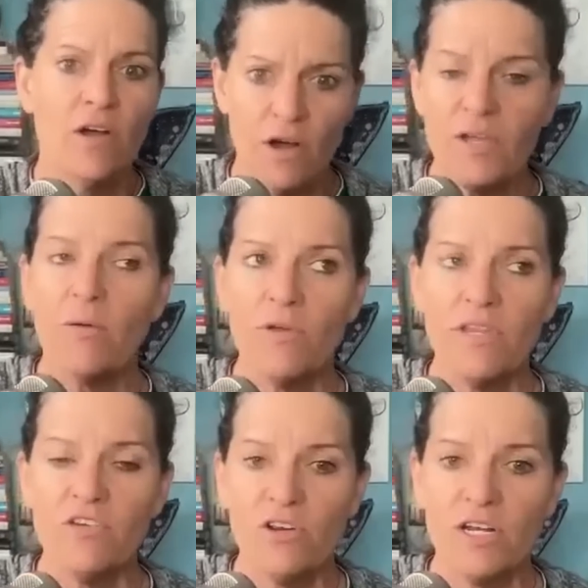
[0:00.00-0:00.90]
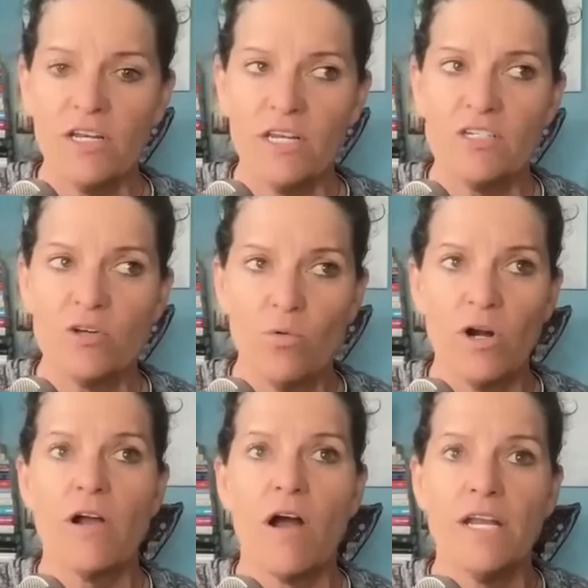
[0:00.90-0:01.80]
Okay, well then you're going to need to
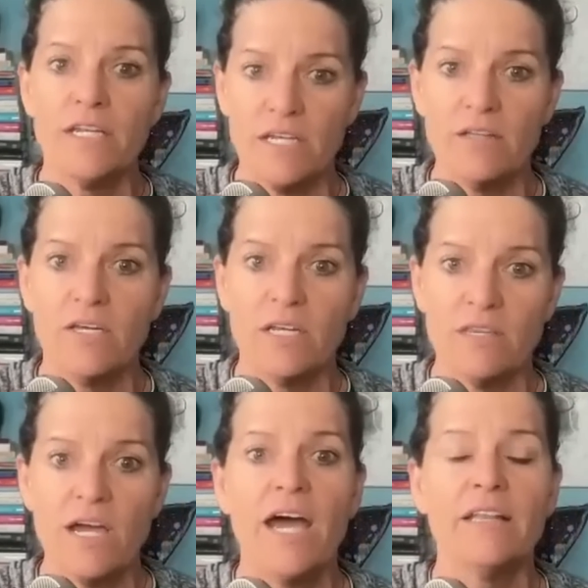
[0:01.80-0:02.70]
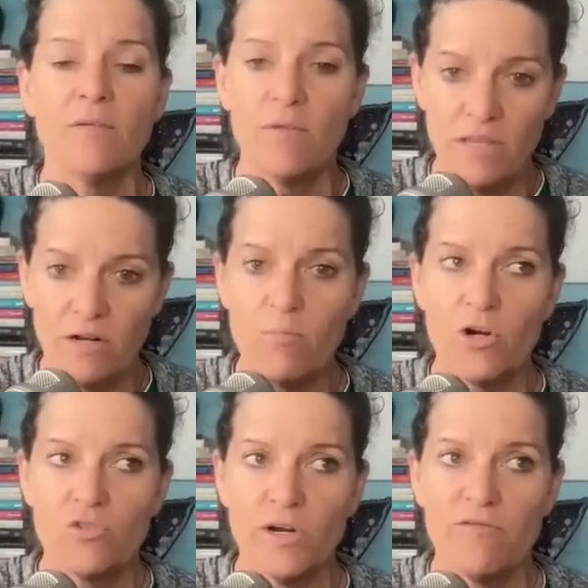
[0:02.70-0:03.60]
work on healing the gut a little
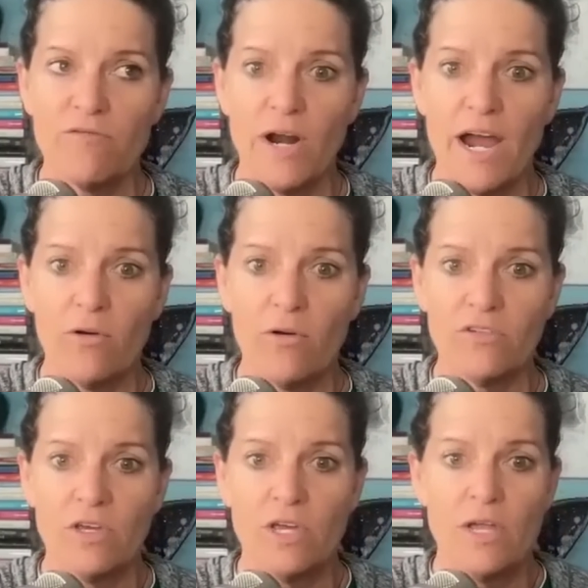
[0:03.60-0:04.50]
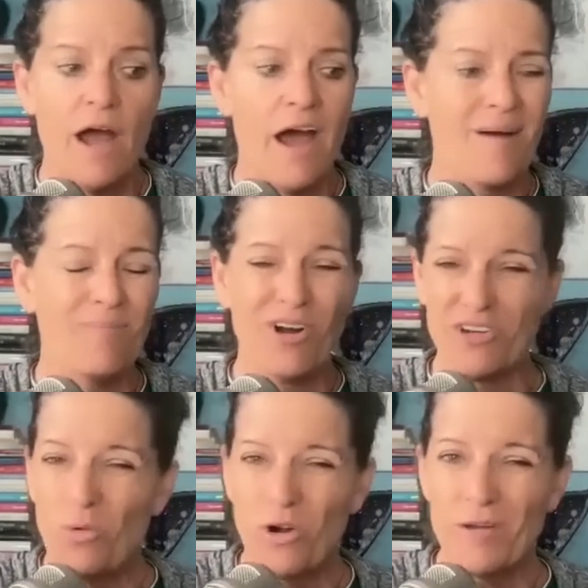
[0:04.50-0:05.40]
more 24 hours um, are
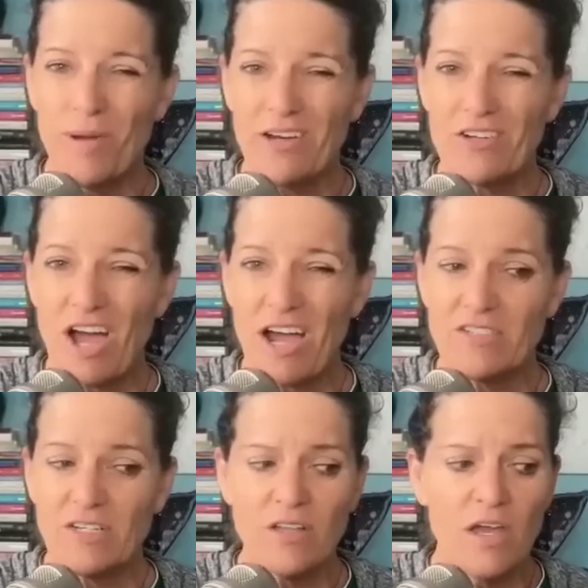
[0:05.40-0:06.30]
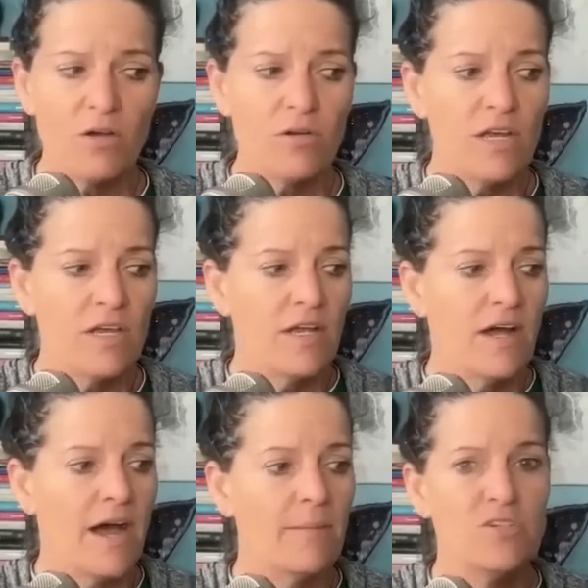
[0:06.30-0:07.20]
you worried about your toxic load
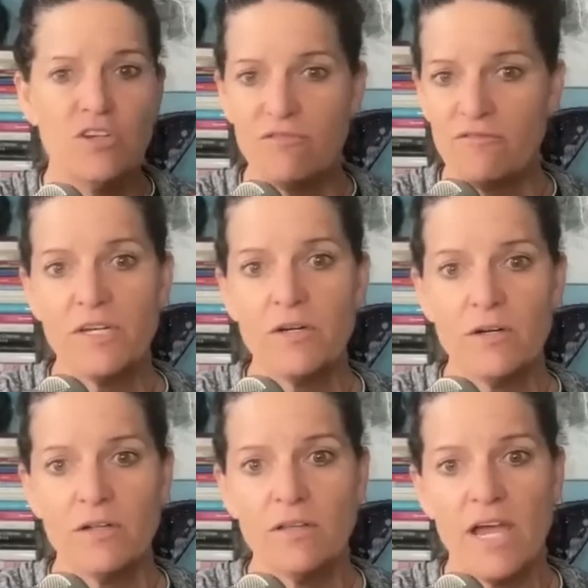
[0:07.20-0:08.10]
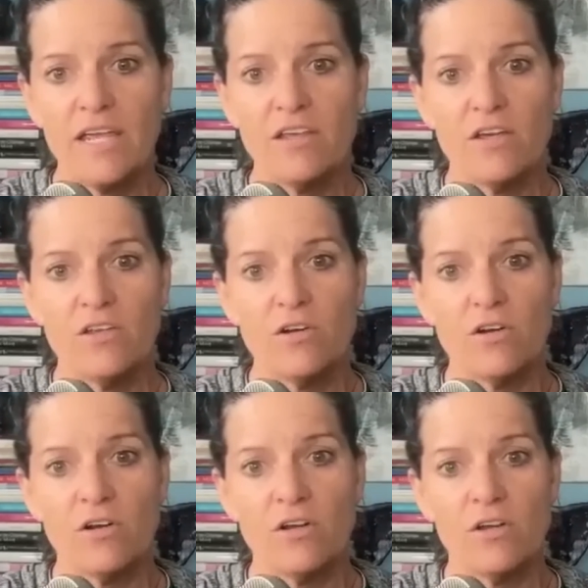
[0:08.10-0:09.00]
um, do you feel like
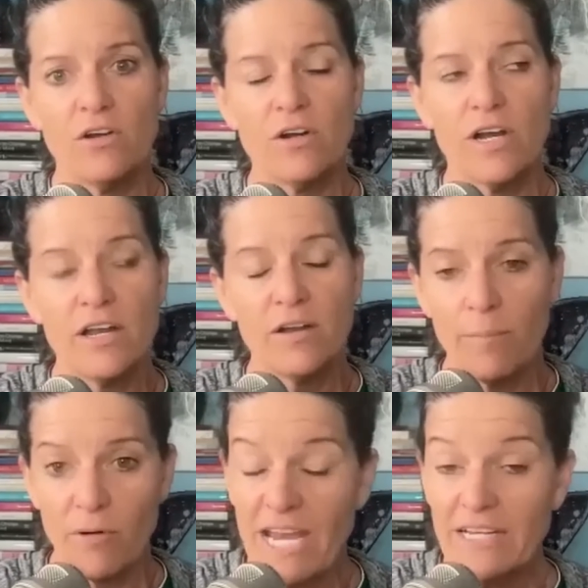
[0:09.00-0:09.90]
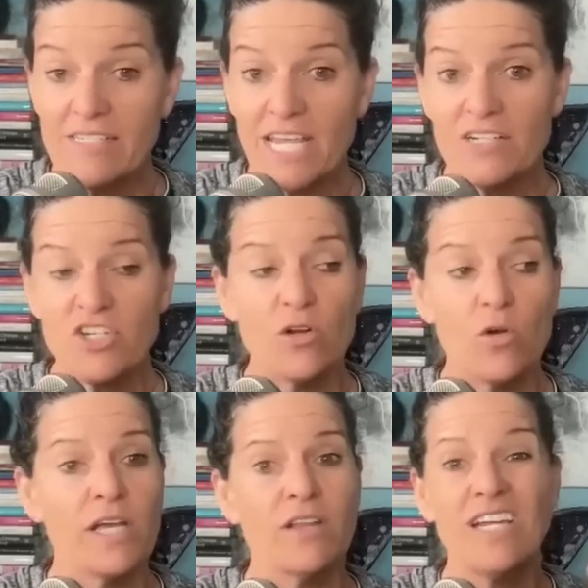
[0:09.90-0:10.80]
your your your brain is aging
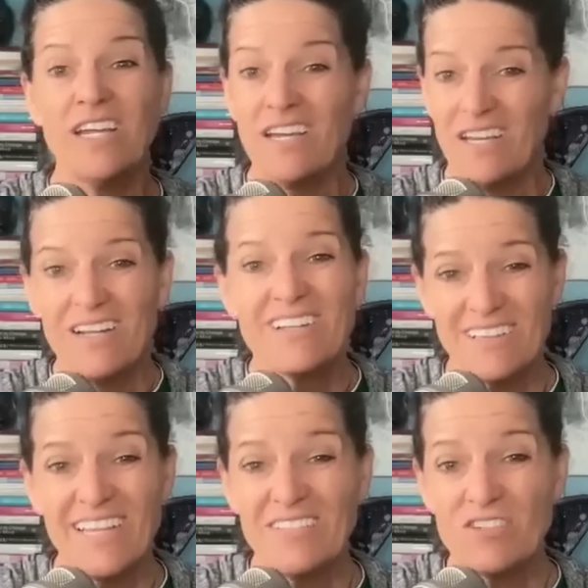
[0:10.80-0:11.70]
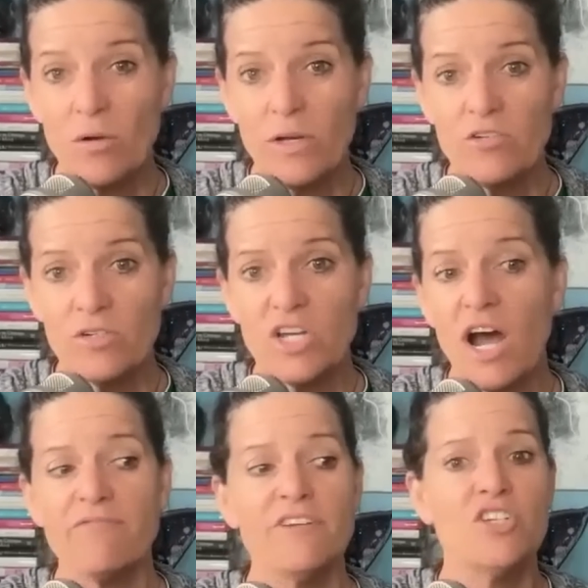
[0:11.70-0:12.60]
quickly let's go into
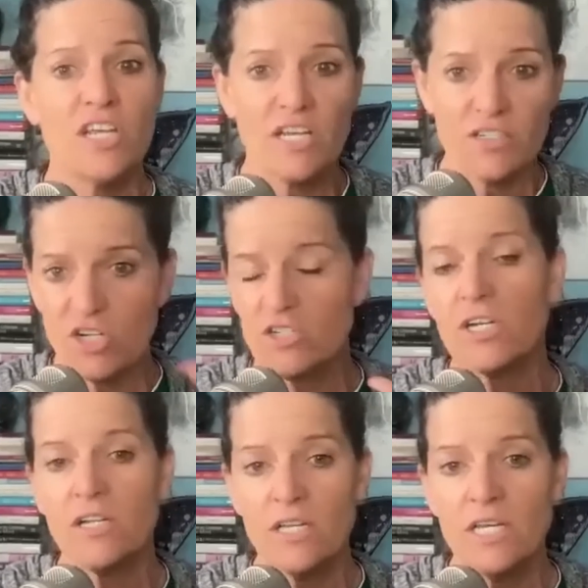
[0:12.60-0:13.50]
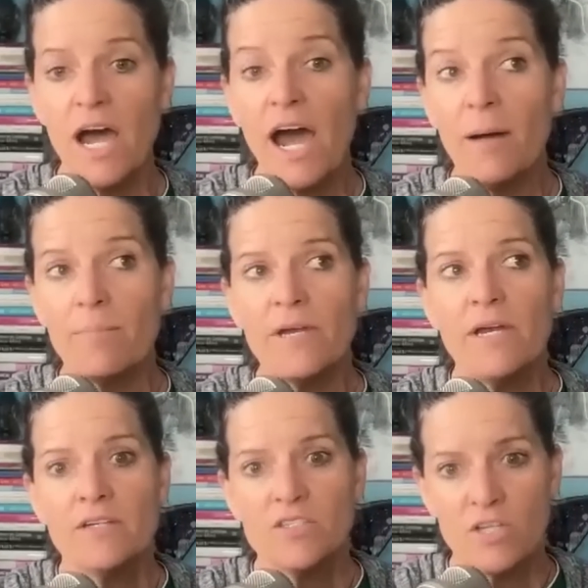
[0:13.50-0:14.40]
autophagy and start to clean up
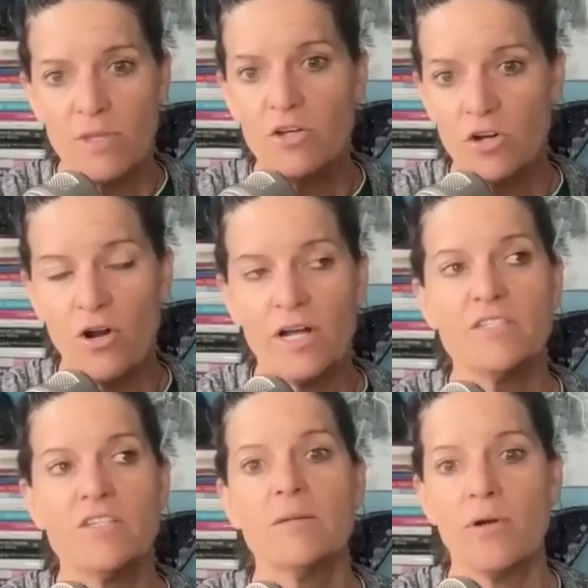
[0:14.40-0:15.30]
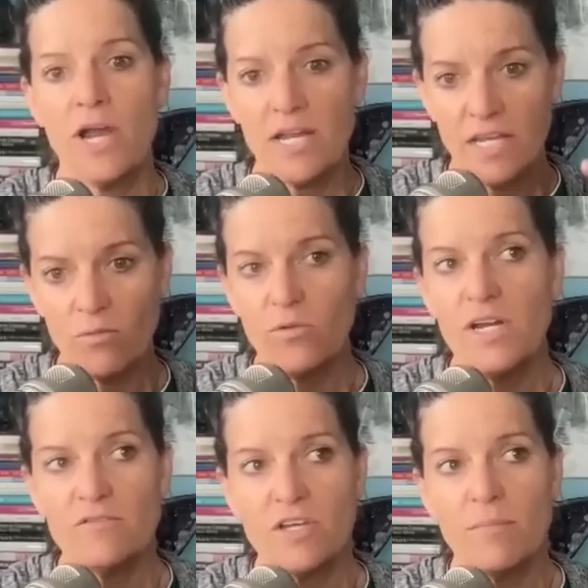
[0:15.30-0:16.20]
some of the neurons in the brain and get
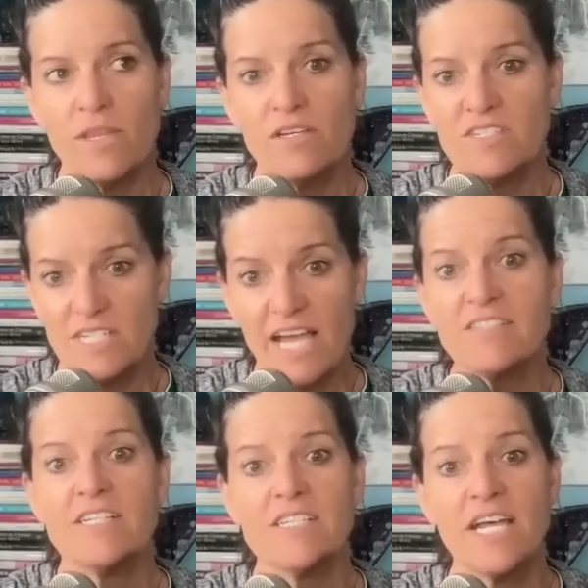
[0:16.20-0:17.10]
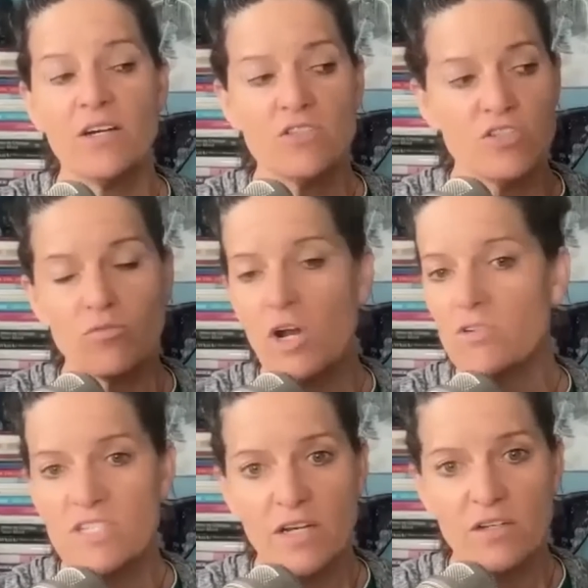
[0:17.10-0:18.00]
rid of some of the senescent cells, the
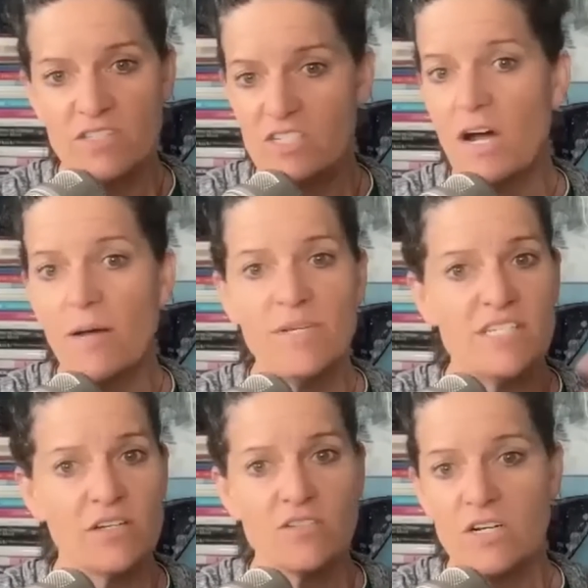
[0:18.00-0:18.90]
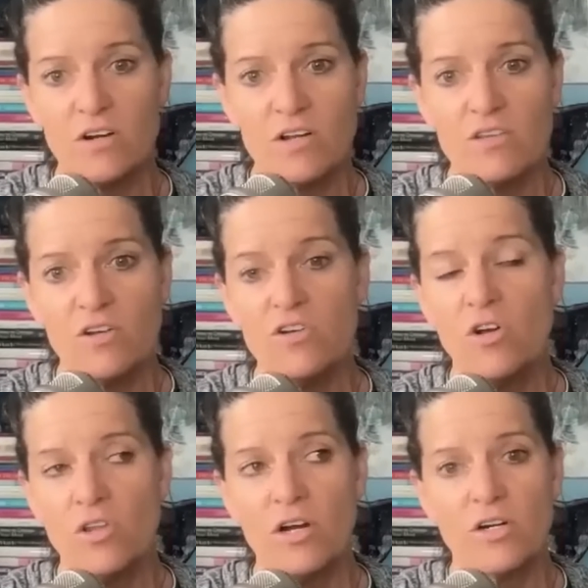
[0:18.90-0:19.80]
rogue cells, the zombie cells that are that
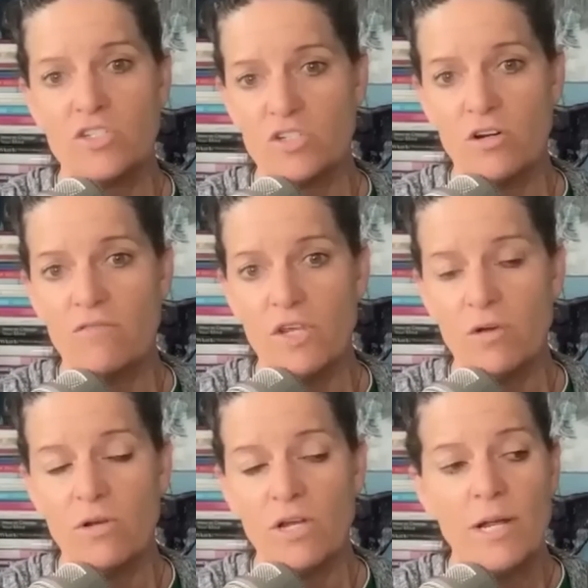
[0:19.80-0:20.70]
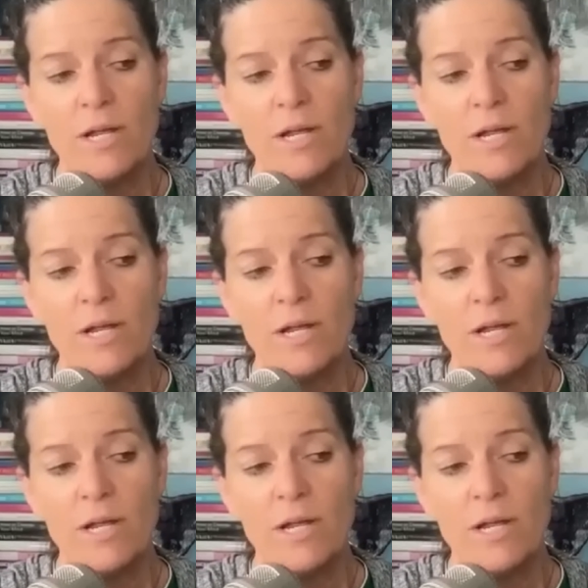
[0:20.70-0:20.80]
no longer serve you.